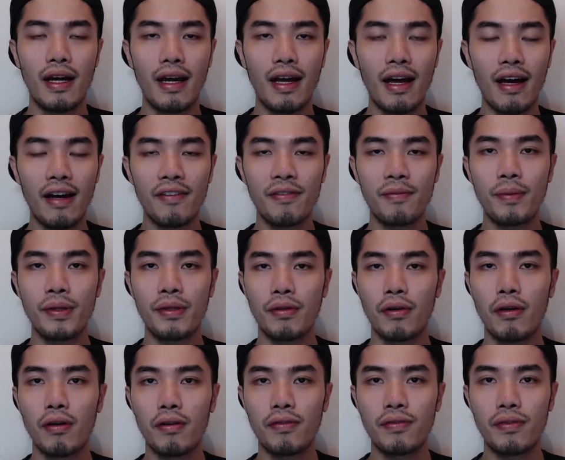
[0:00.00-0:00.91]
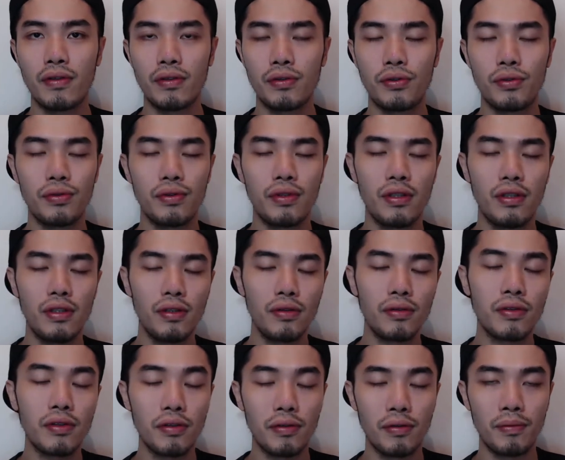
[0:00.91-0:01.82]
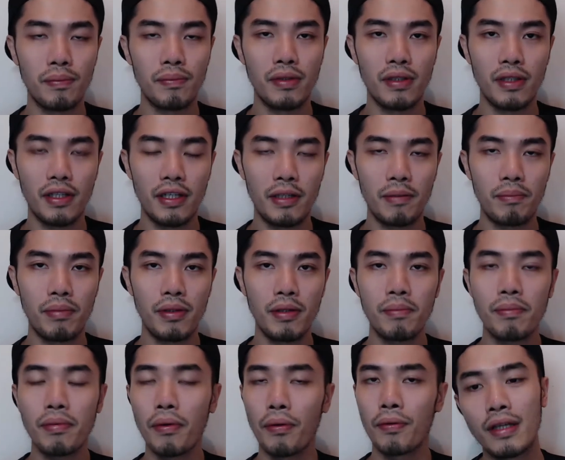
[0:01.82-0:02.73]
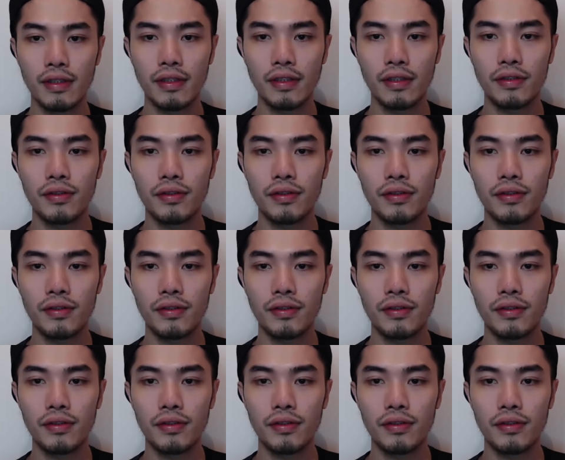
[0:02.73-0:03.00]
have been offered to the local Malay people.